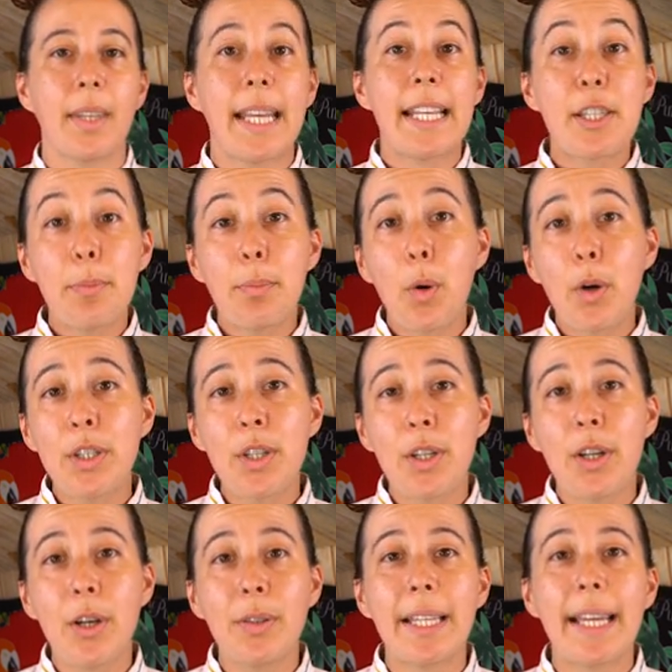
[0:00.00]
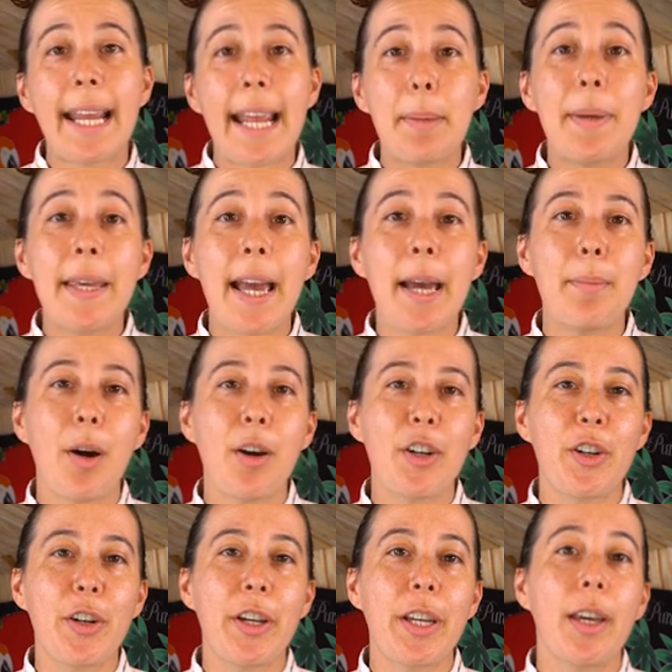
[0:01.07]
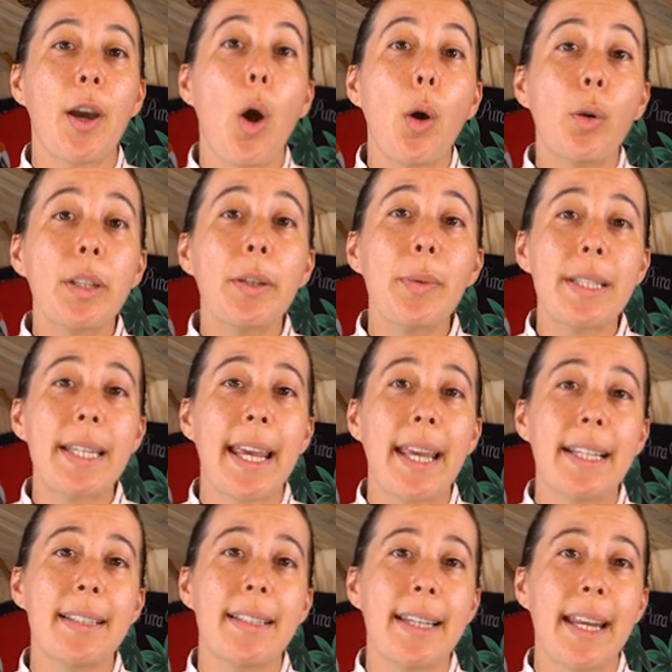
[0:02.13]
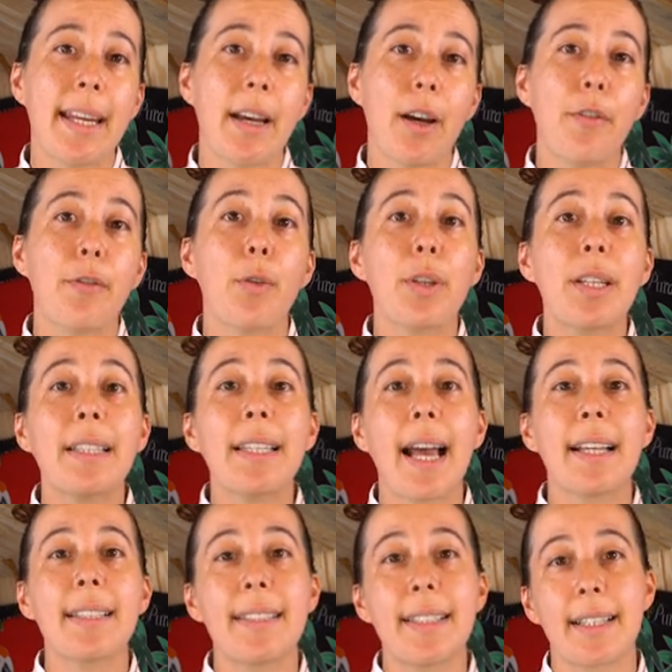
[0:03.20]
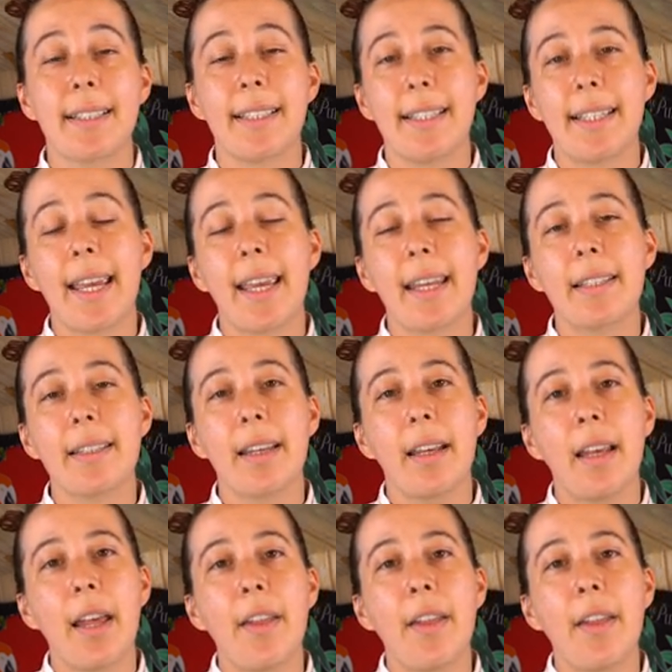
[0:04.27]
It's important to note that API monitoring only retains data for the last 60 days.